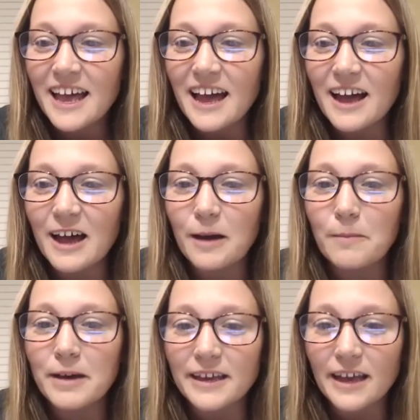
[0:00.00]
And
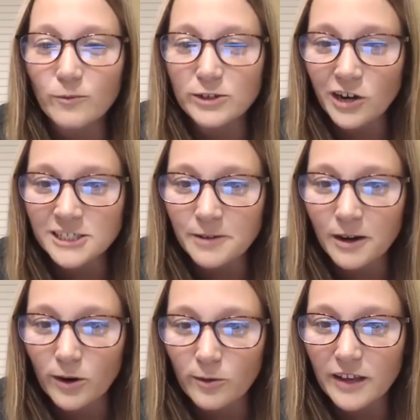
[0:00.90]
we talked about
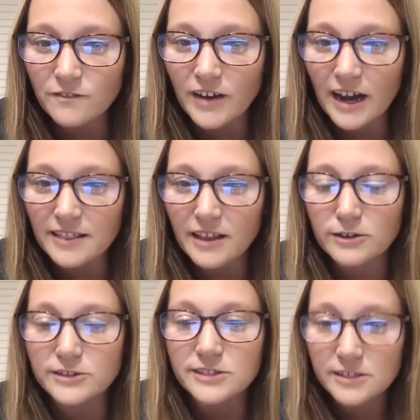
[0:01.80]
where we can find
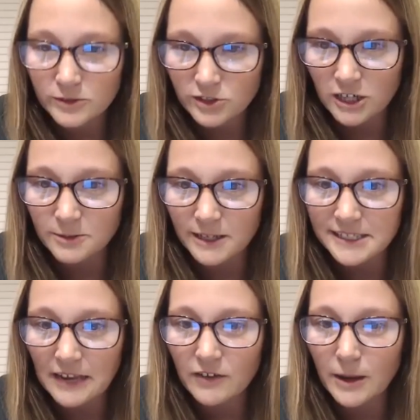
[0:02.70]
those. We talked about
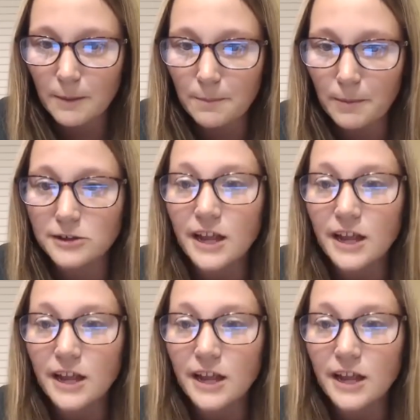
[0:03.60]
saving a post.